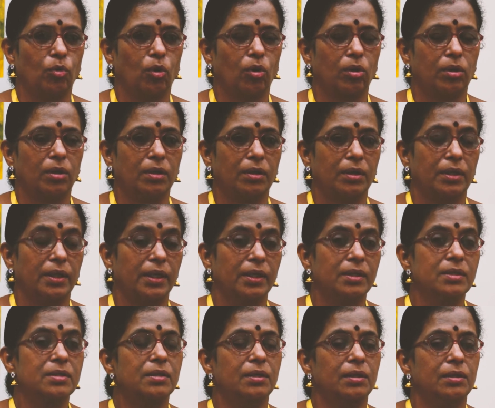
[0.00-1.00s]
all
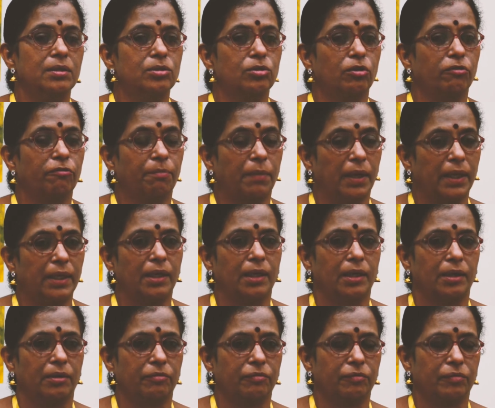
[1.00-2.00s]
incident of my
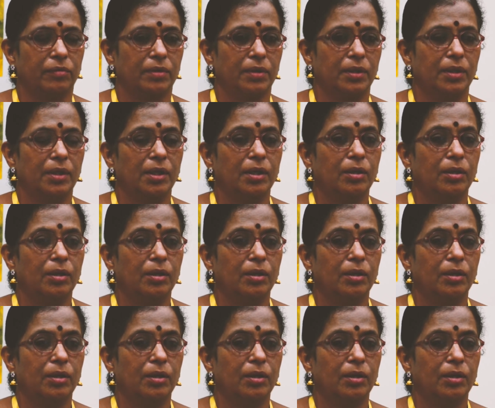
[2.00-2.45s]
life